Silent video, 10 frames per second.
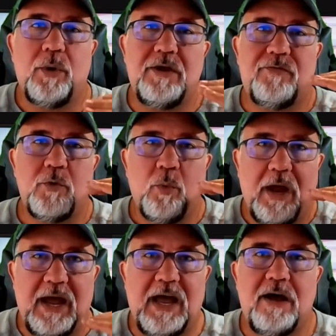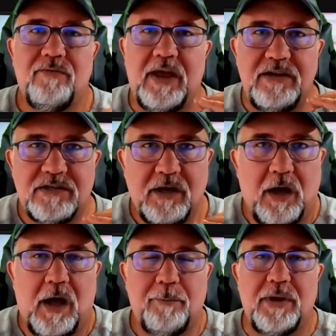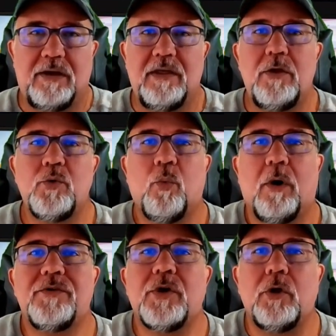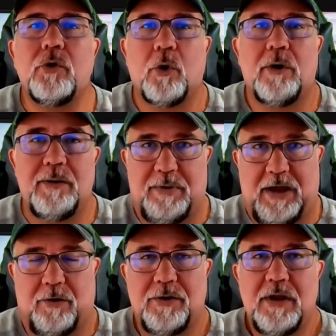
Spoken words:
if you have a topic that you want to learn about,